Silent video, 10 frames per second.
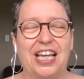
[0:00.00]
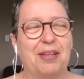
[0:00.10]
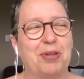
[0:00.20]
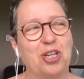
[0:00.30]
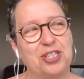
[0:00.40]

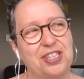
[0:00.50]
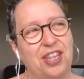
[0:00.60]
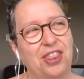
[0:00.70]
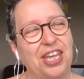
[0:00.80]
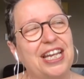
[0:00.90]
Because the
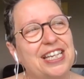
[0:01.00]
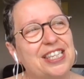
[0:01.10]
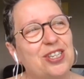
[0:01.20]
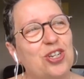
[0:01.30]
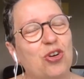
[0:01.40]
thing
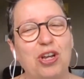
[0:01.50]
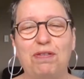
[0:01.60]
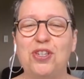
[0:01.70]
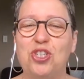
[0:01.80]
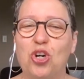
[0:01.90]
is, you know, if
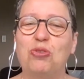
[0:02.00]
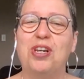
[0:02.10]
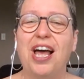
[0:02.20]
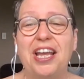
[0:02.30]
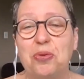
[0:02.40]
you don't
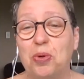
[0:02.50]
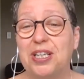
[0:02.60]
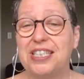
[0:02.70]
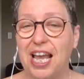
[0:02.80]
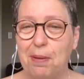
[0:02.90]
like what
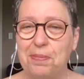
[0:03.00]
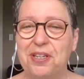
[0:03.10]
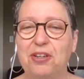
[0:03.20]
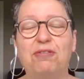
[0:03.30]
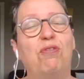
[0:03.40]
is
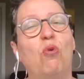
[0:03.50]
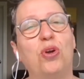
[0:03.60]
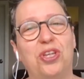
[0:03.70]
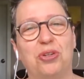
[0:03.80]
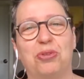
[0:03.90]
happening for
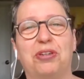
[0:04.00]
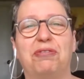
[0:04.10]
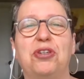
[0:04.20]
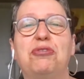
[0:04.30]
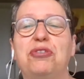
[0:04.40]
you, if
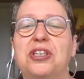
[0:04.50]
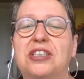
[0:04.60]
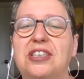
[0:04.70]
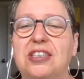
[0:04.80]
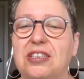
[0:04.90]
you feel
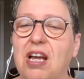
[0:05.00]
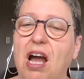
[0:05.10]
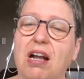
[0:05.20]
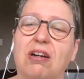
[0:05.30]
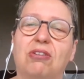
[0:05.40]

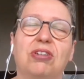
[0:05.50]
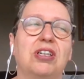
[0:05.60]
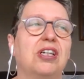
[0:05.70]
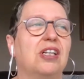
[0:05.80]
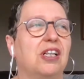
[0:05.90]
stuck or
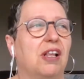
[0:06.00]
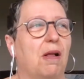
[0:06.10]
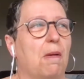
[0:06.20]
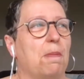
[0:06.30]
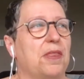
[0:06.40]

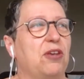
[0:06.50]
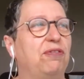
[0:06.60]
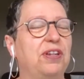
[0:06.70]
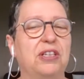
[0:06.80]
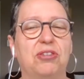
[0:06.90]
you
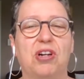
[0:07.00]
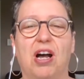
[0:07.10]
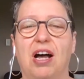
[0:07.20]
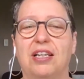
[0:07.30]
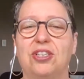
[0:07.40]
feel you
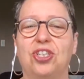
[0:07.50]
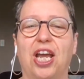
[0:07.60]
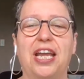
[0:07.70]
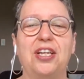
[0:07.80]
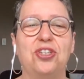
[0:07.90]
can't
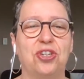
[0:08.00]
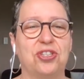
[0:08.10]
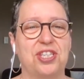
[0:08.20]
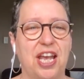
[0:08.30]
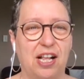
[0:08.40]
change
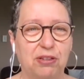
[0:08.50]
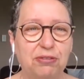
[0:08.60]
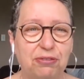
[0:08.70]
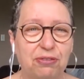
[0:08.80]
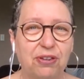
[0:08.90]

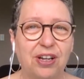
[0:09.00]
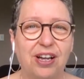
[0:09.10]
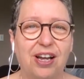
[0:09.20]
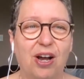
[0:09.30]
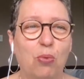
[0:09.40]
yourself,
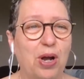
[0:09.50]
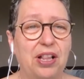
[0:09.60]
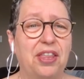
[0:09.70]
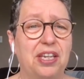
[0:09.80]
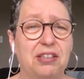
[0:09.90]
well,
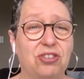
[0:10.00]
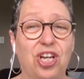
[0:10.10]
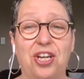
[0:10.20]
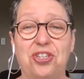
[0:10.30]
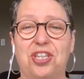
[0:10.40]
then
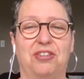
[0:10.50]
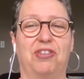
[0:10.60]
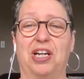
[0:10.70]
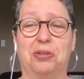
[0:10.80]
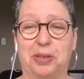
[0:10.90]
change the
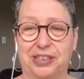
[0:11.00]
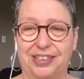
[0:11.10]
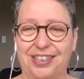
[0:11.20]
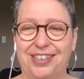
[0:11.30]
environment.